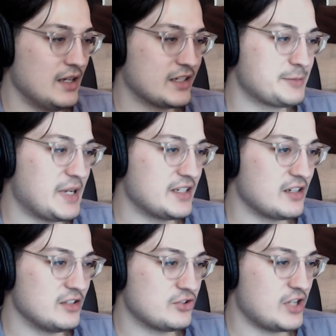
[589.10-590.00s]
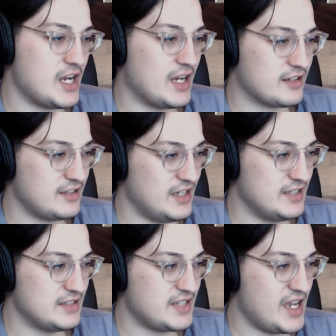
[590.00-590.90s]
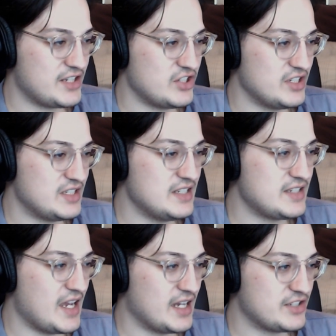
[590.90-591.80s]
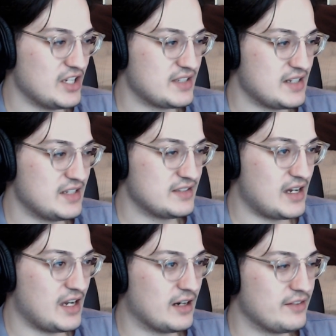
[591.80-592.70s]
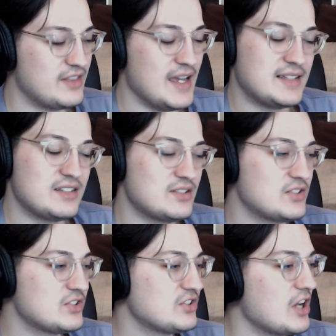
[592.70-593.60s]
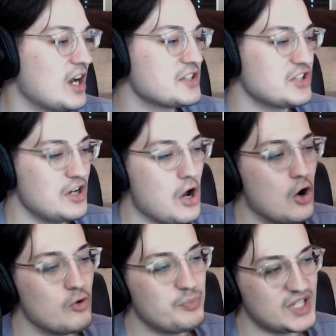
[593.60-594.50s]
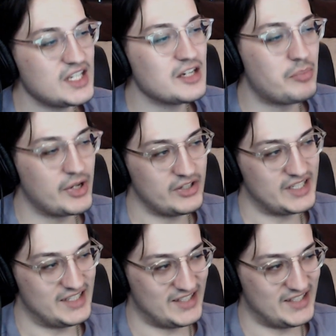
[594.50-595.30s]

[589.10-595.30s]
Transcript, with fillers: Expand and contract, and detach and detach as I desire. That's such an OP ability,